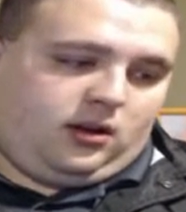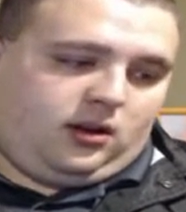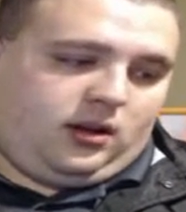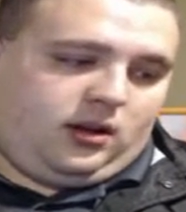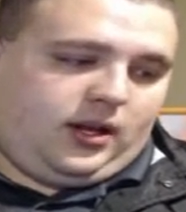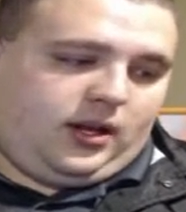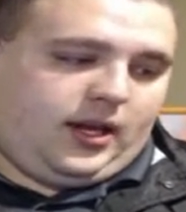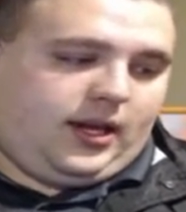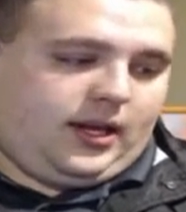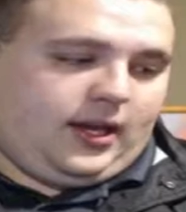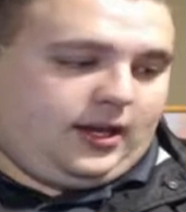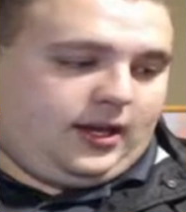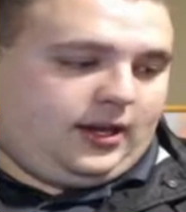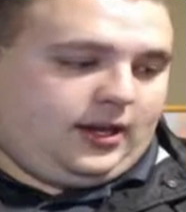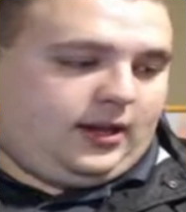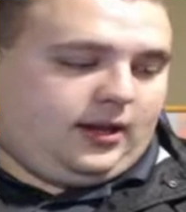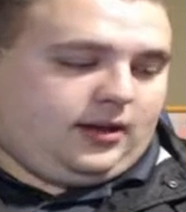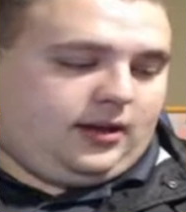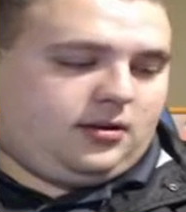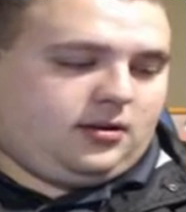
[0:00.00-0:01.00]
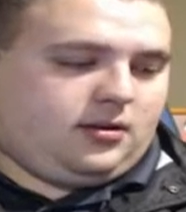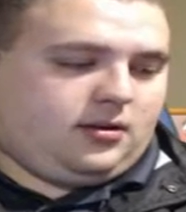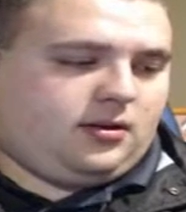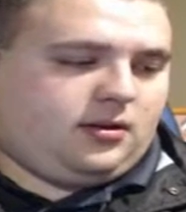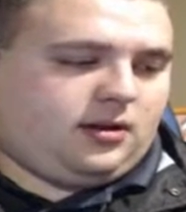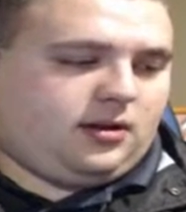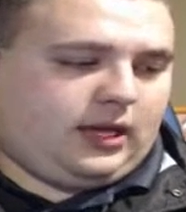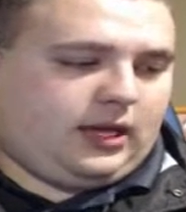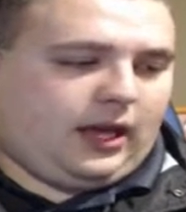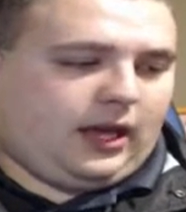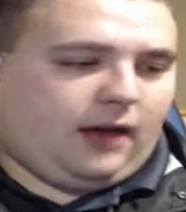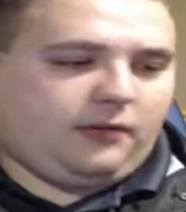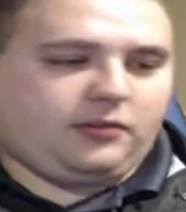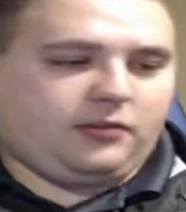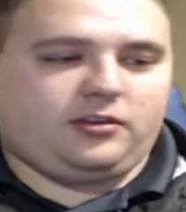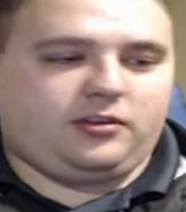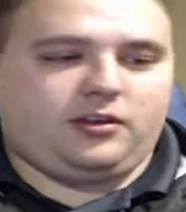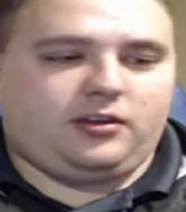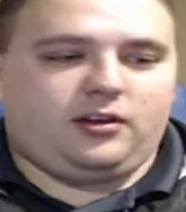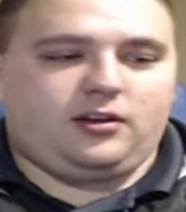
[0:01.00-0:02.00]
He
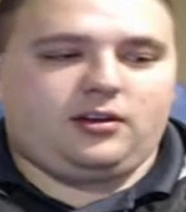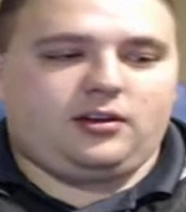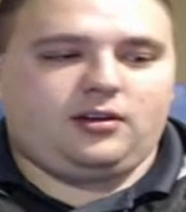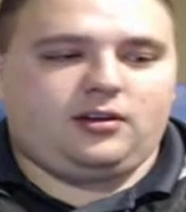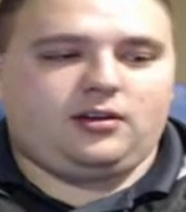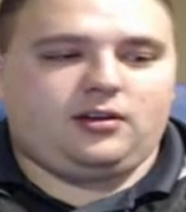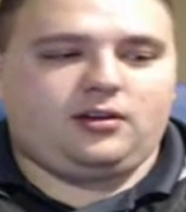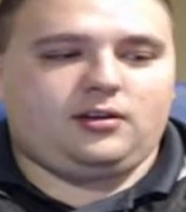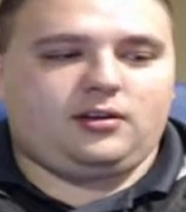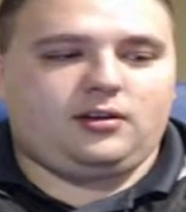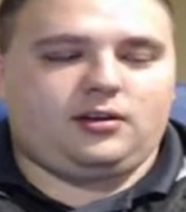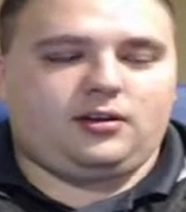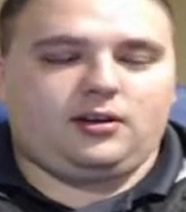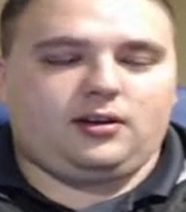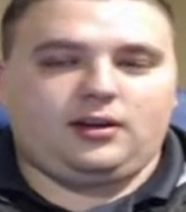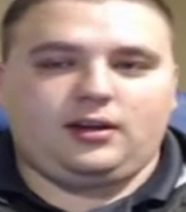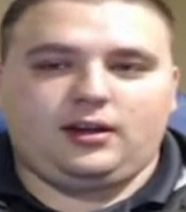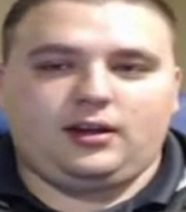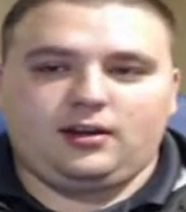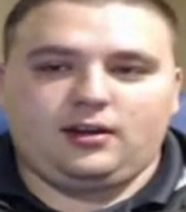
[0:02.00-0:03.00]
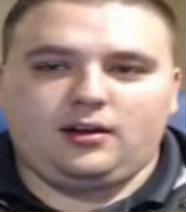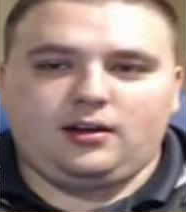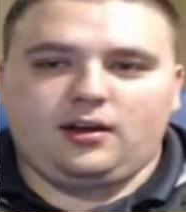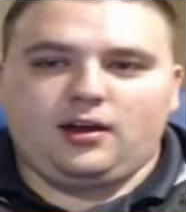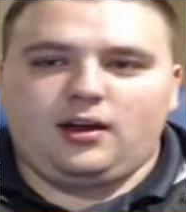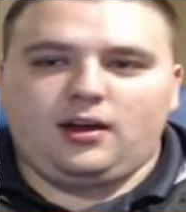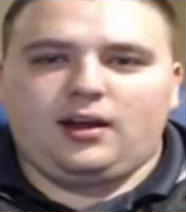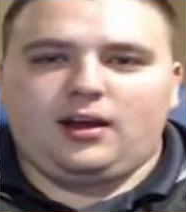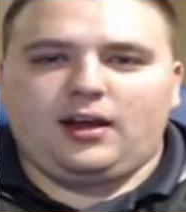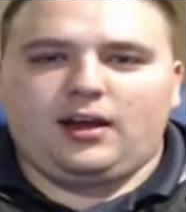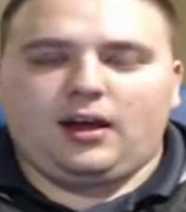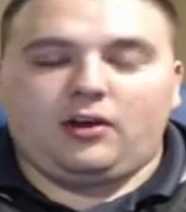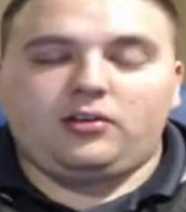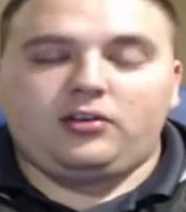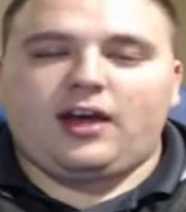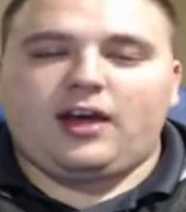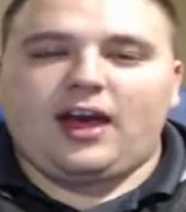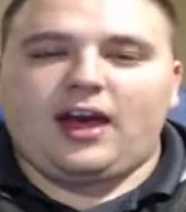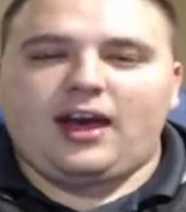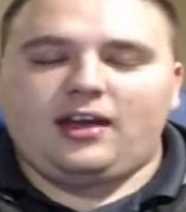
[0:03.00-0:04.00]
obviously
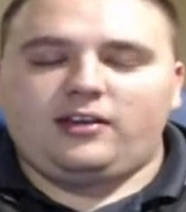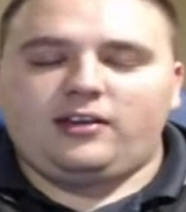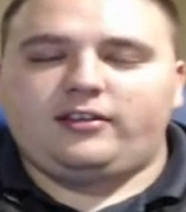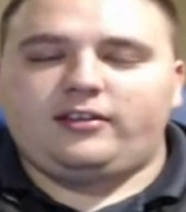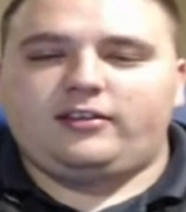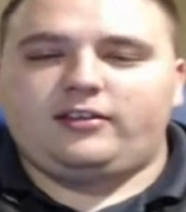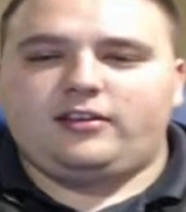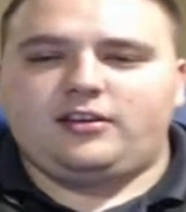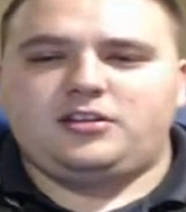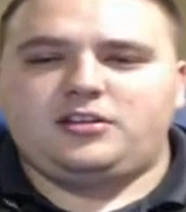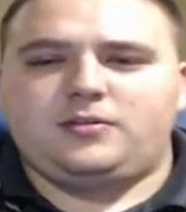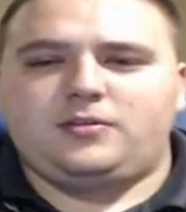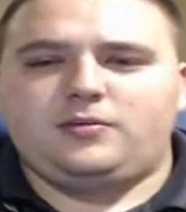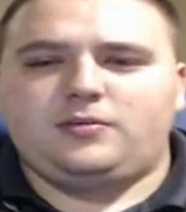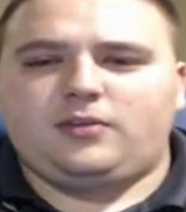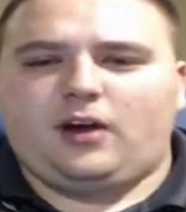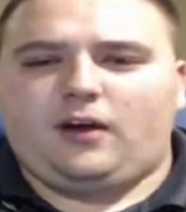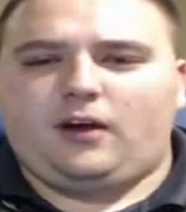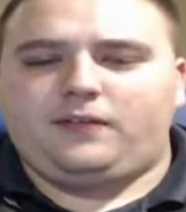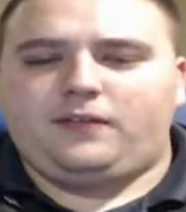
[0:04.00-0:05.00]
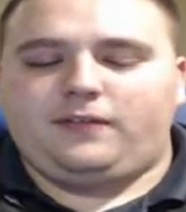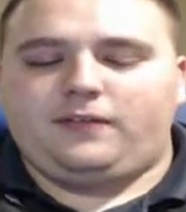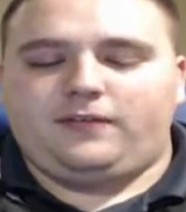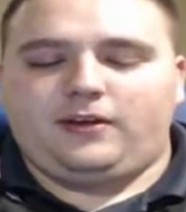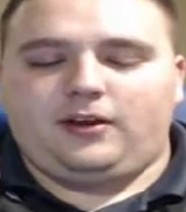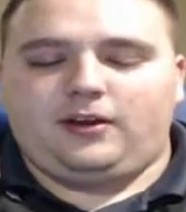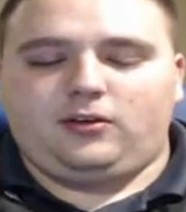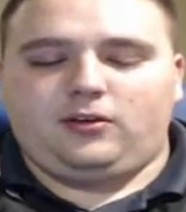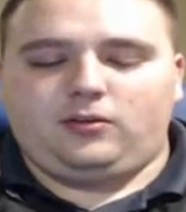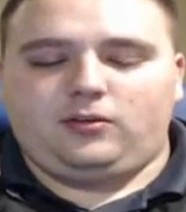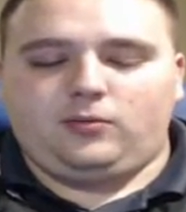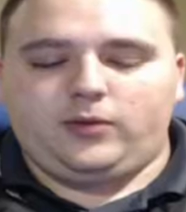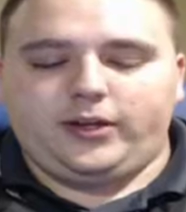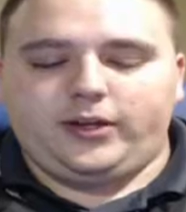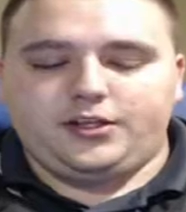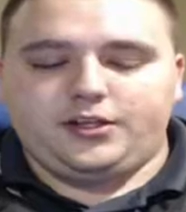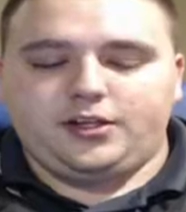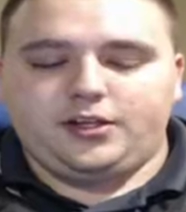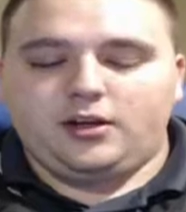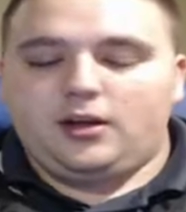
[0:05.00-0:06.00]
has his issues off the field,
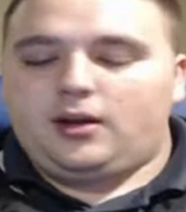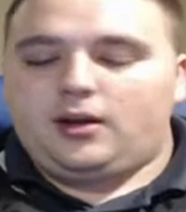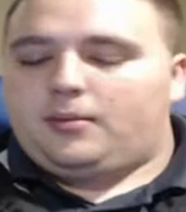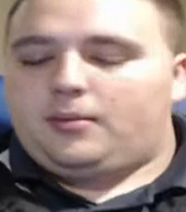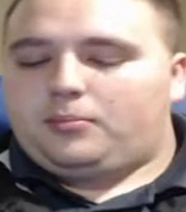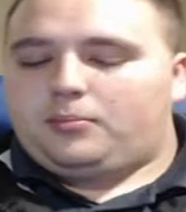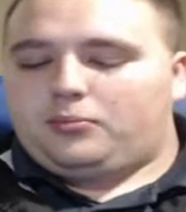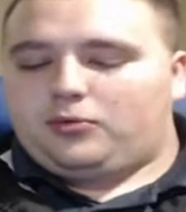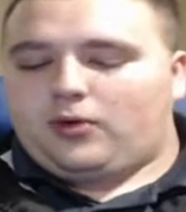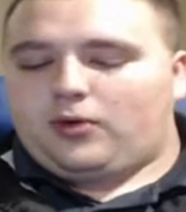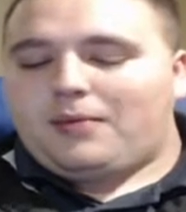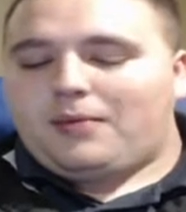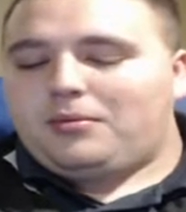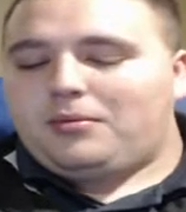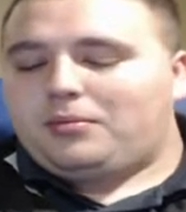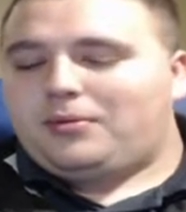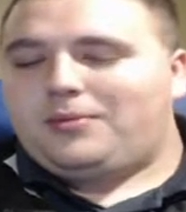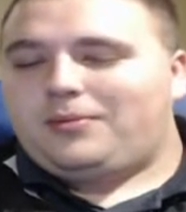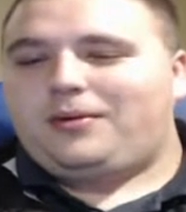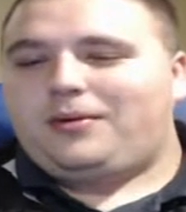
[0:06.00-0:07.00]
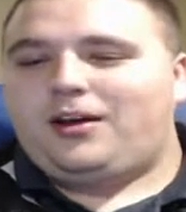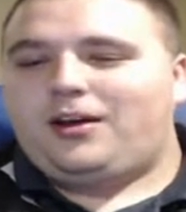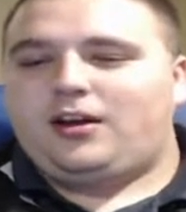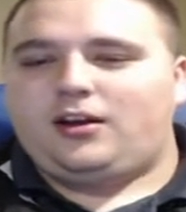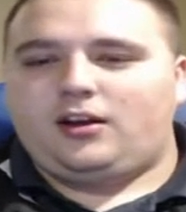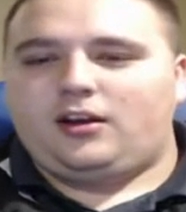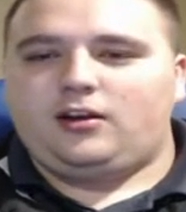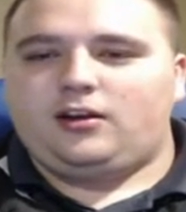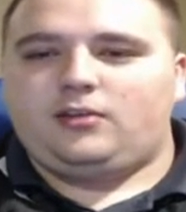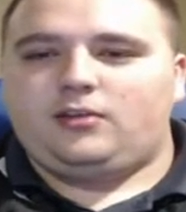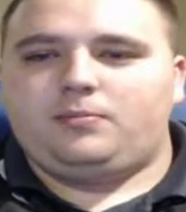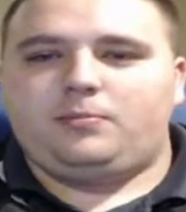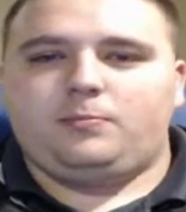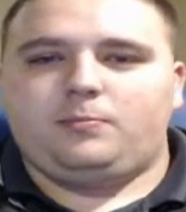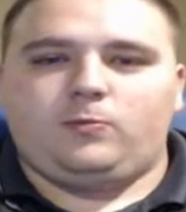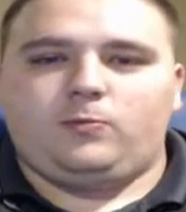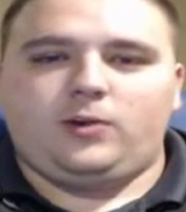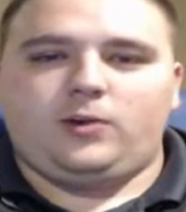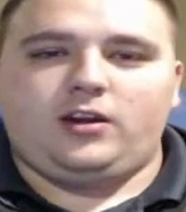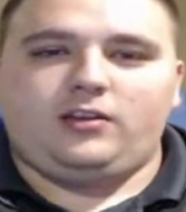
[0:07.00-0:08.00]
which probably played a good
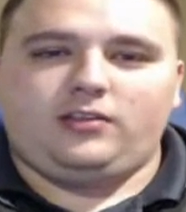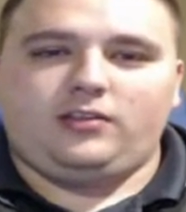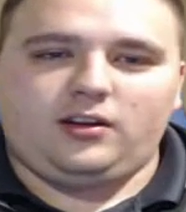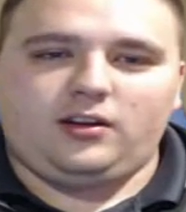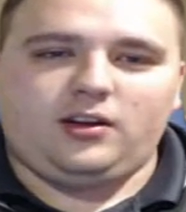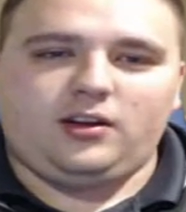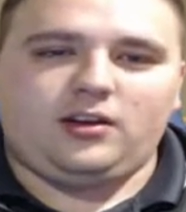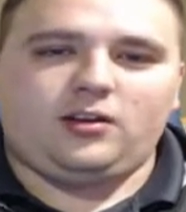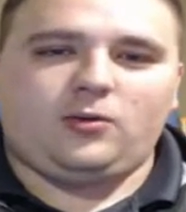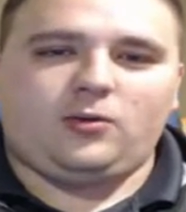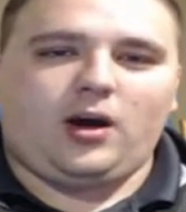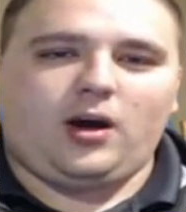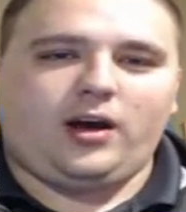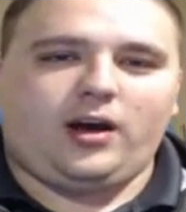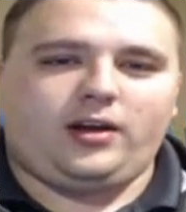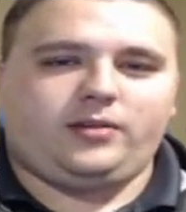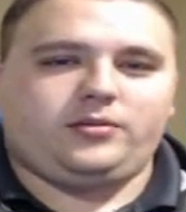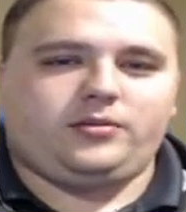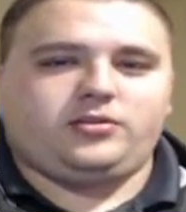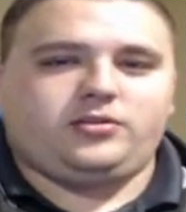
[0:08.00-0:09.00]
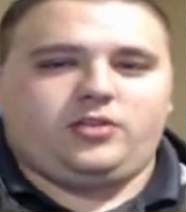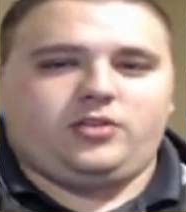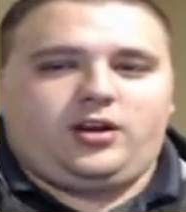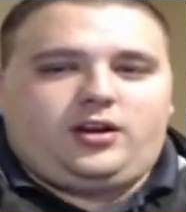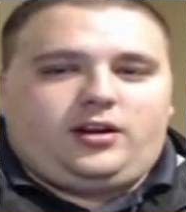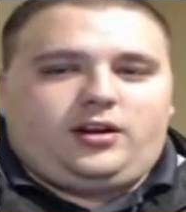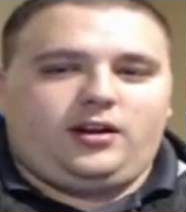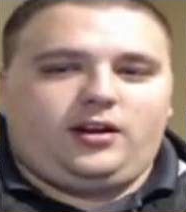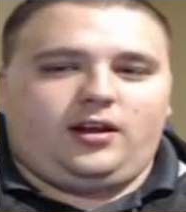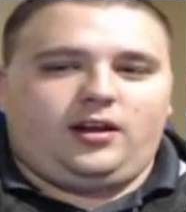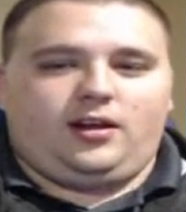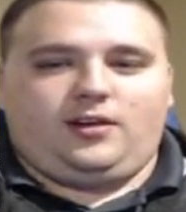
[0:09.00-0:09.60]
reason into why he was traded.